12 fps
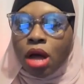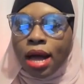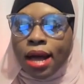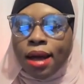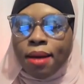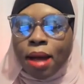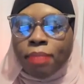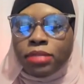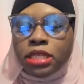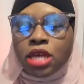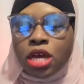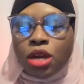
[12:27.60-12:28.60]
I'm
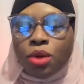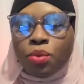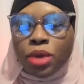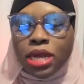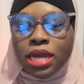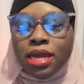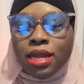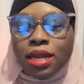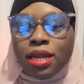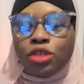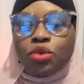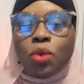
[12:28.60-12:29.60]
just going to
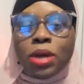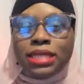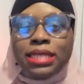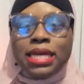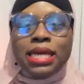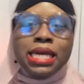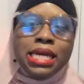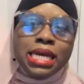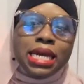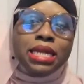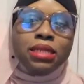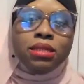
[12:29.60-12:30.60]
read towards the
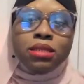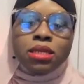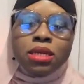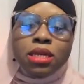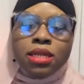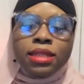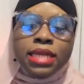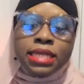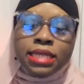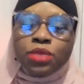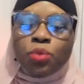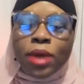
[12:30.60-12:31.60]
end.
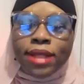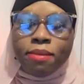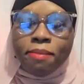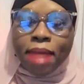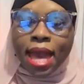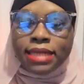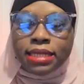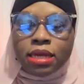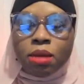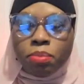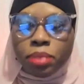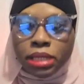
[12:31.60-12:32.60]
This is where the mask
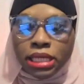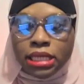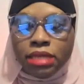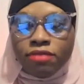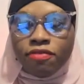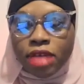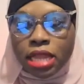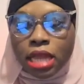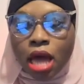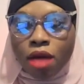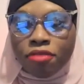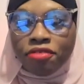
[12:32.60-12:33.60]
completely
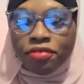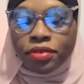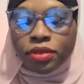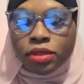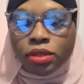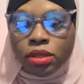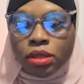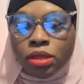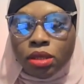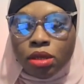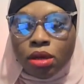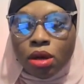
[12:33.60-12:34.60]
fell off.
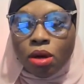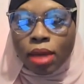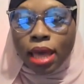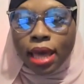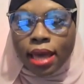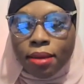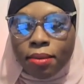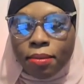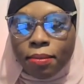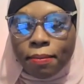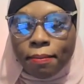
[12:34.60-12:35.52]
Okay.